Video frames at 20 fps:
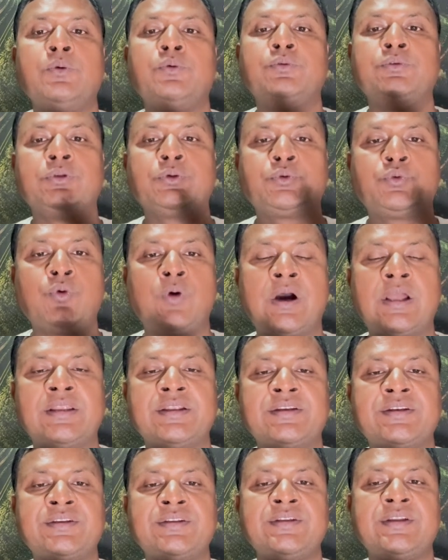with the
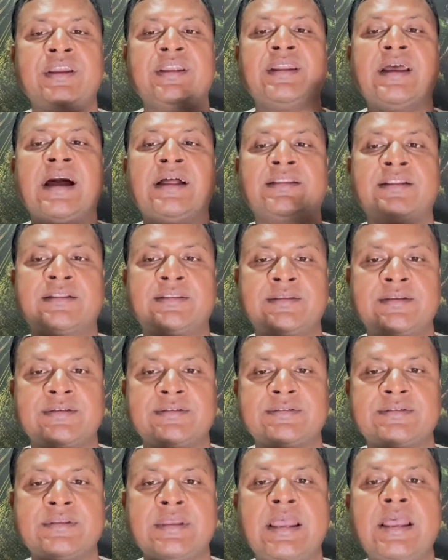quality and other
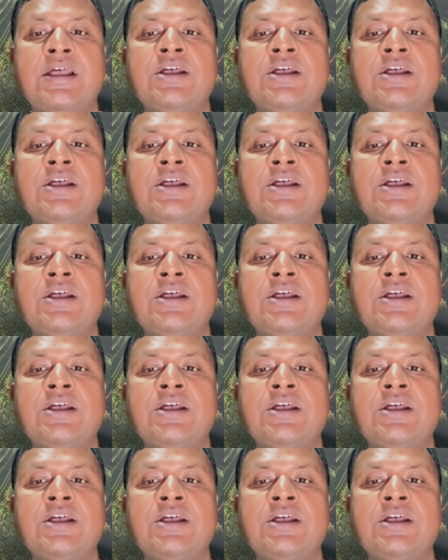things.